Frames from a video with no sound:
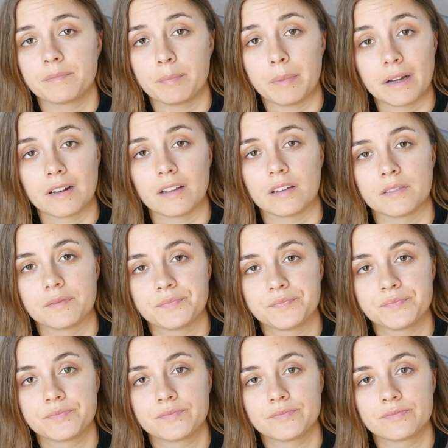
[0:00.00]
buddy,
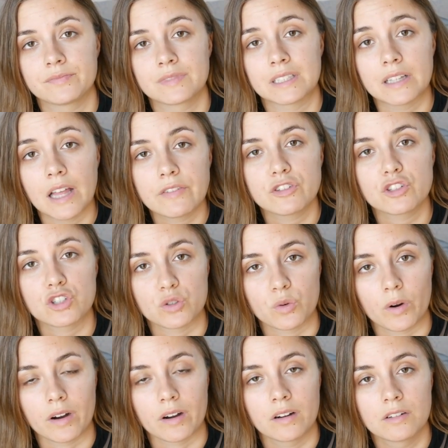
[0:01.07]
life is
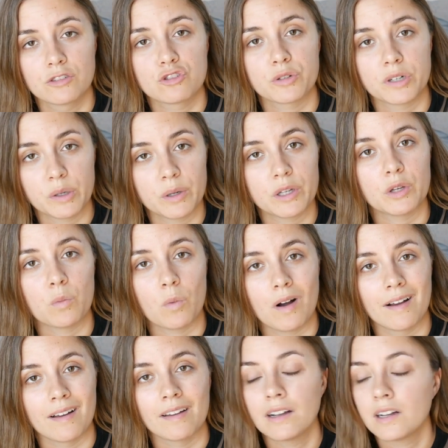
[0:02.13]
short. Drink what you
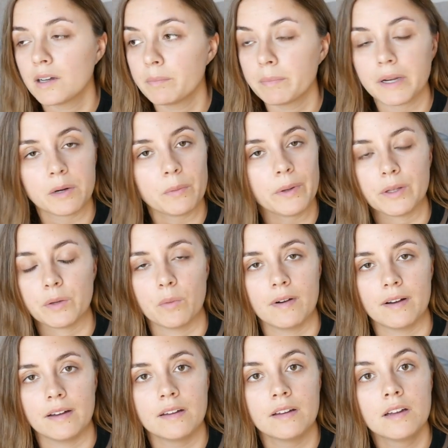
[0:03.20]
want. Compare what you
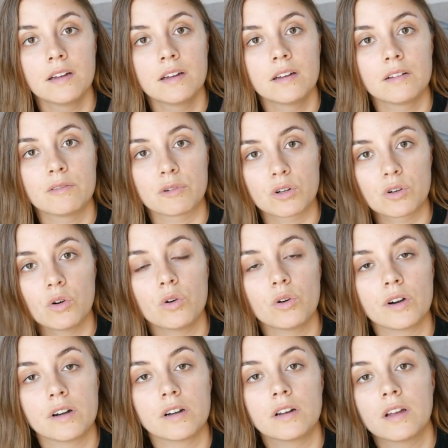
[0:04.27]
want.
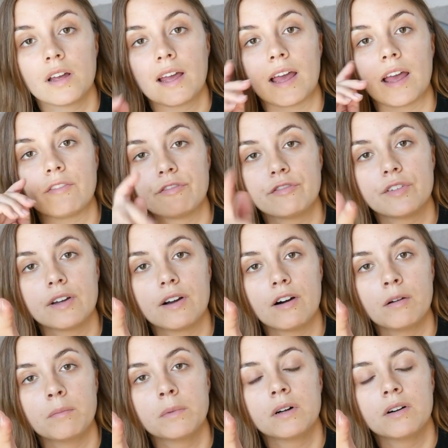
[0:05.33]
Record and
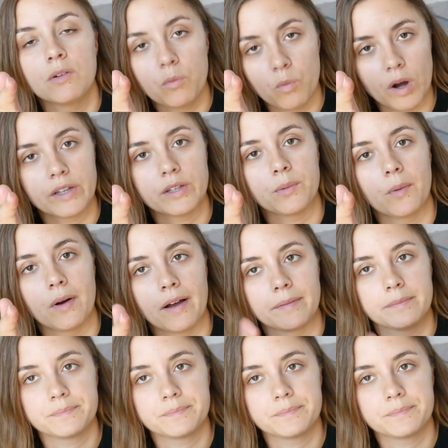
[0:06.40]
film what you want.